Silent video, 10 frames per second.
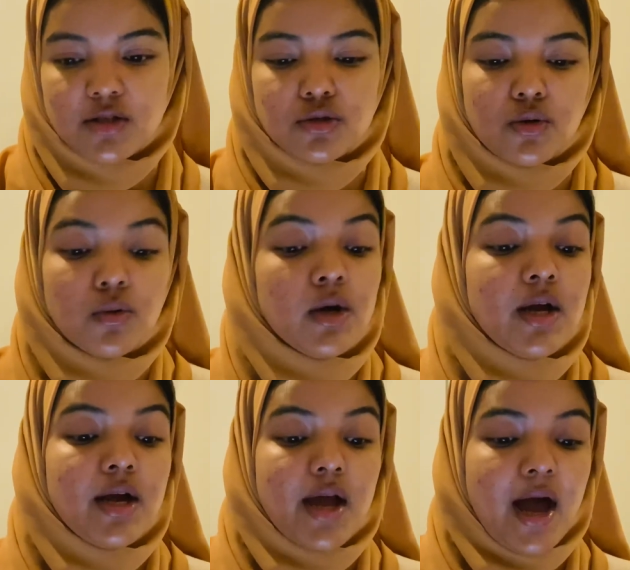So,
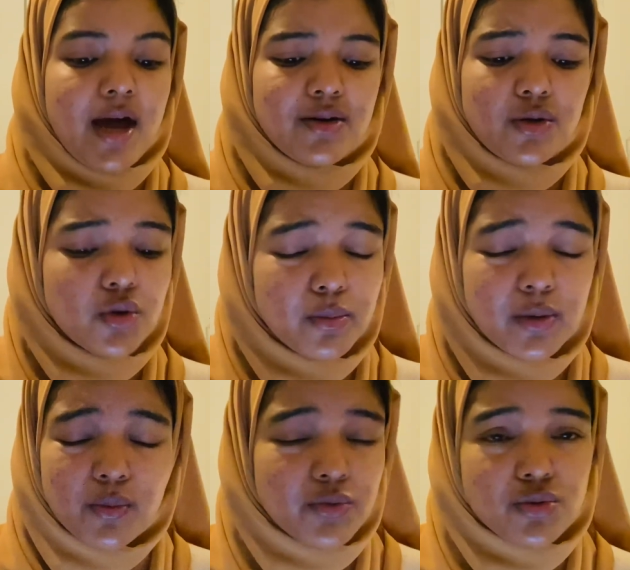and nobody
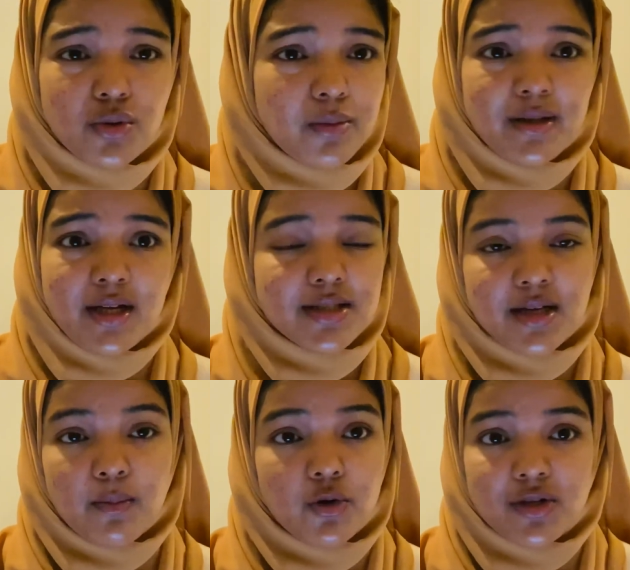wants to talk about the
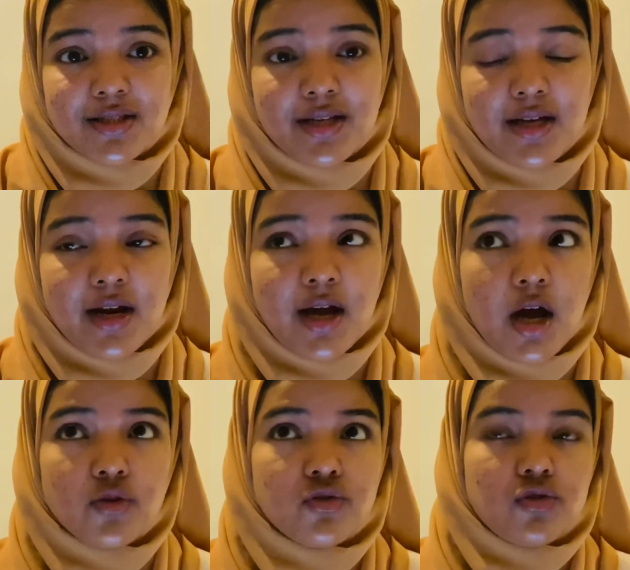exam, honestly, and how
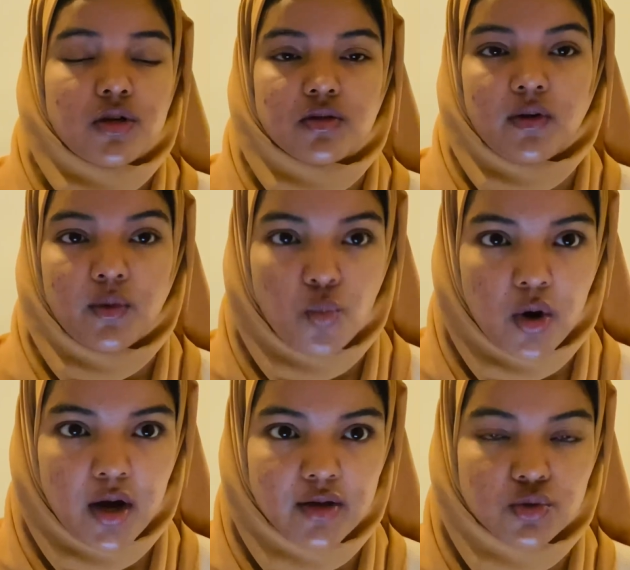stressful it
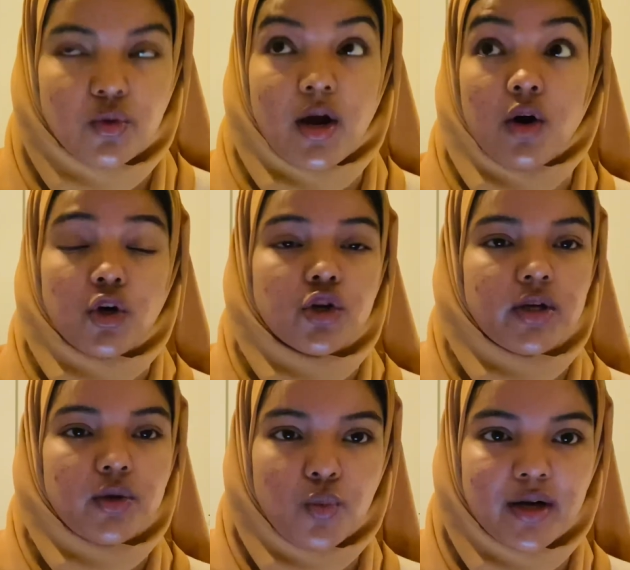was or how good
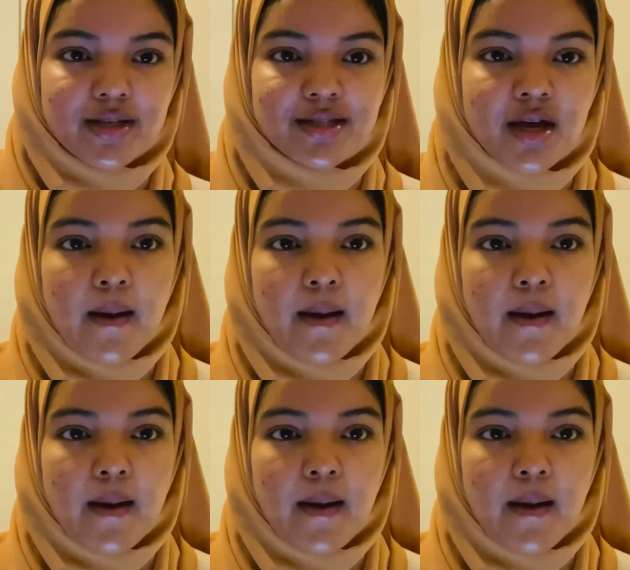it was,